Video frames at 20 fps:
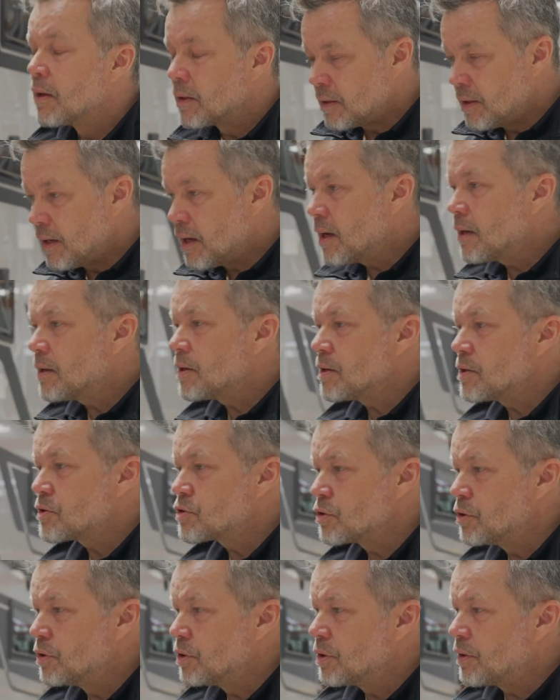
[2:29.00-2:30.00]
Yeah,
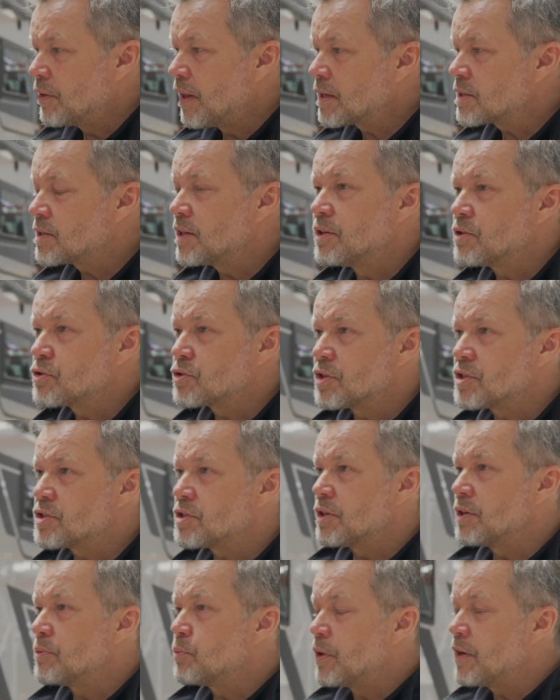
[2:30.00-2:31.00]
so that's
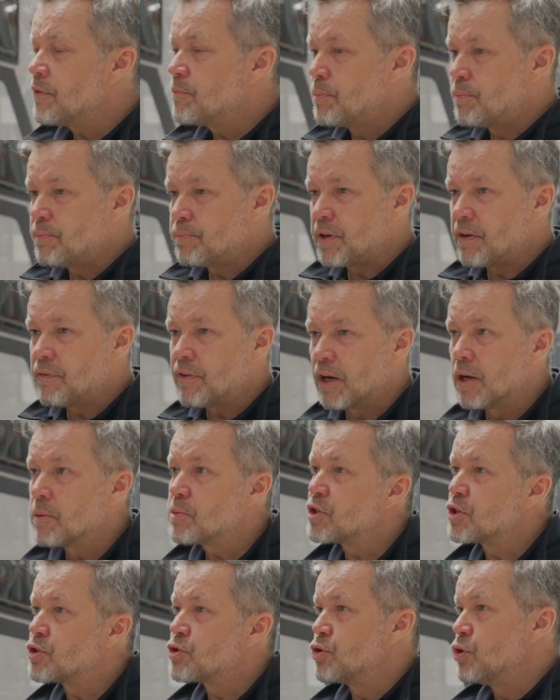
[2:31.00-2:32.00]
interesting. We've
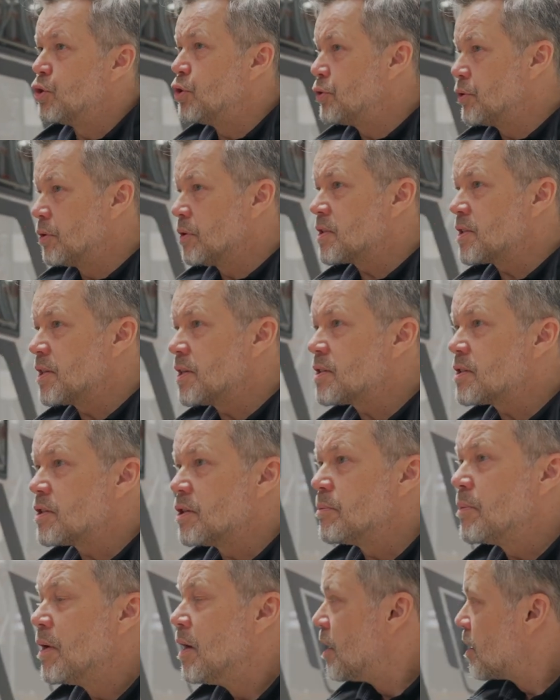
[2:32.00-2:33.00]
developed a zonal
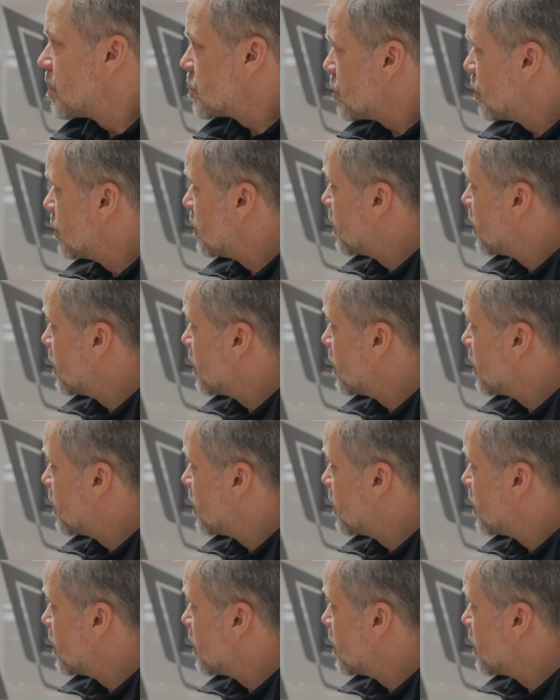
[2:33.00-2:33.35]
system, so